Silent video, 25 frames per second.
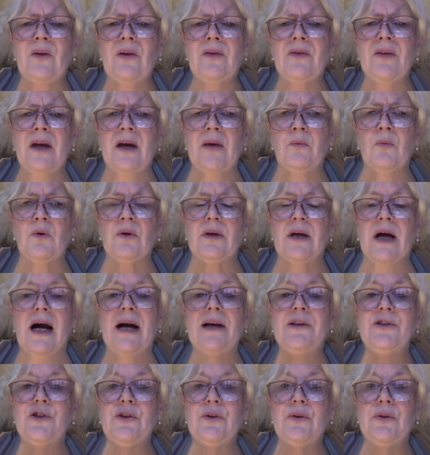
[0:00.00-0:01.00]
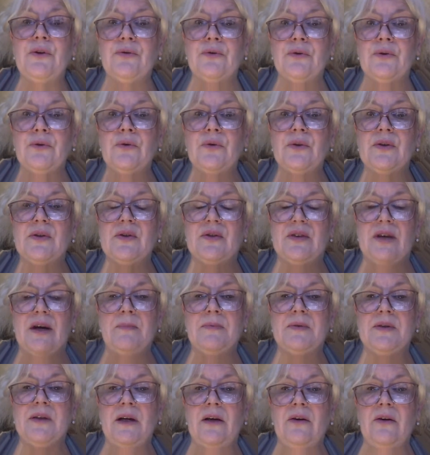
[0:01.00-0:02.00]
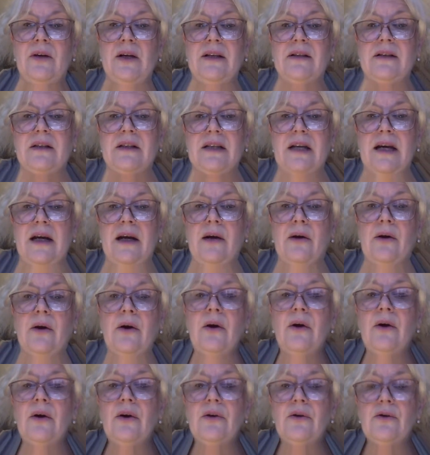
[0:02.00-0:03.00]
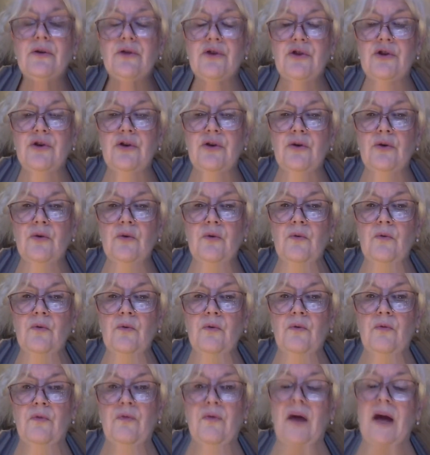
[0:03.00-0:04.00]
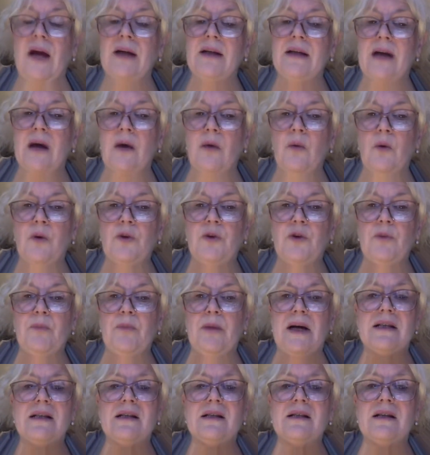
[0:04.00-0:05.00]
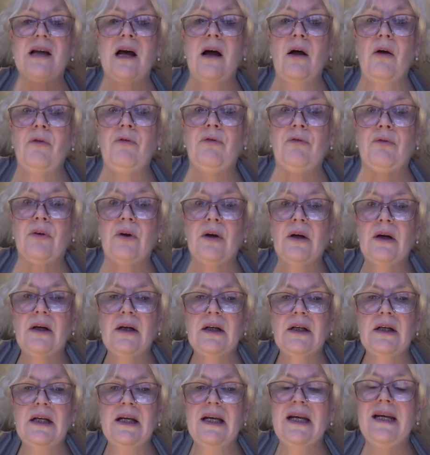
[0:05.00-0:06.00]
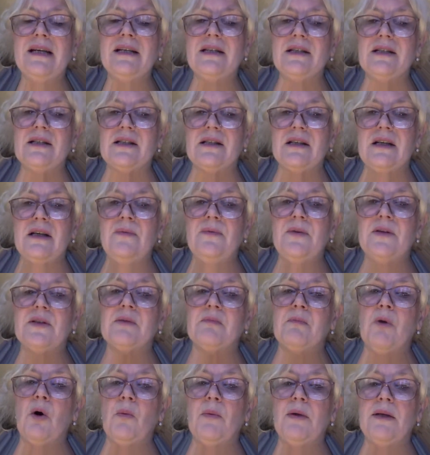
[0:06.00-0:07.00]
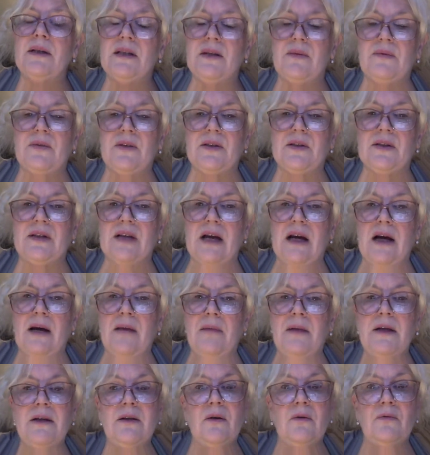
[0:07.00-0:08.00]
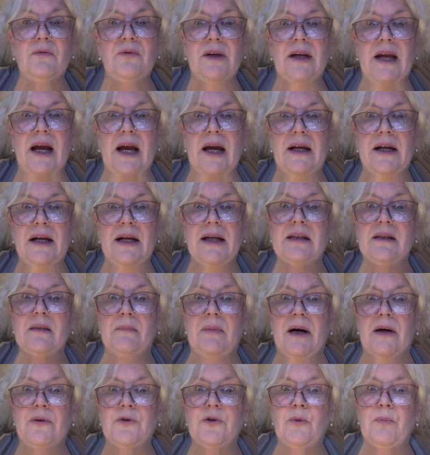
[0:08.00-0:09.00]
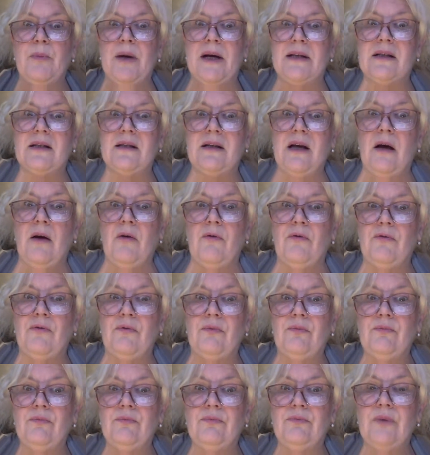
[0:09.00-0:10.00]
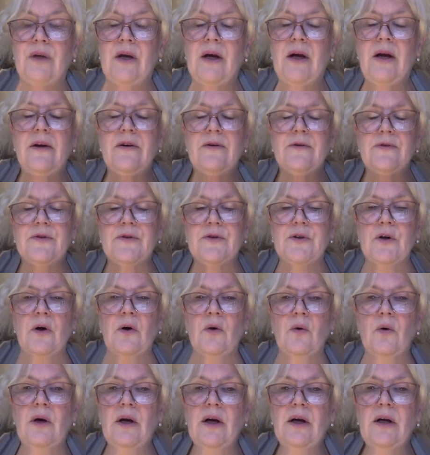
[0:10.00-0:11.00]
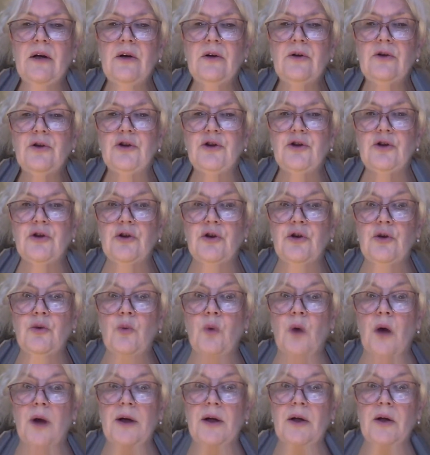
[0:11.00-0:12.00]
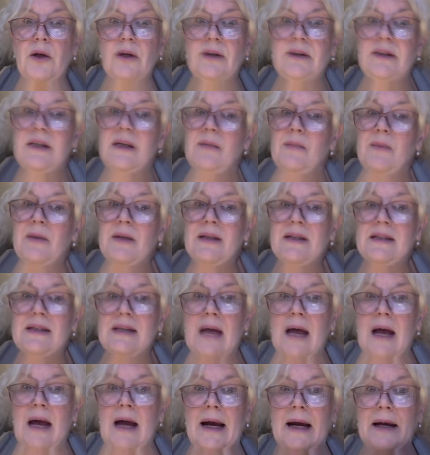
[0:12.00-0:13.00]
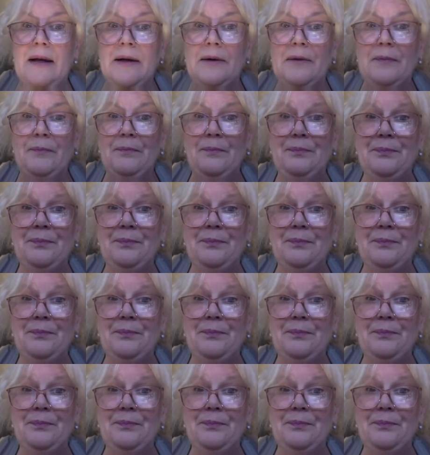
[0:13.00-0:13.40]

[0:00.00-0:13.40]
that will guide you through the steps that you need to take to find out what your best self is in this moment at this time. And don't forget, it's about your best self. So should you want to look deep inside,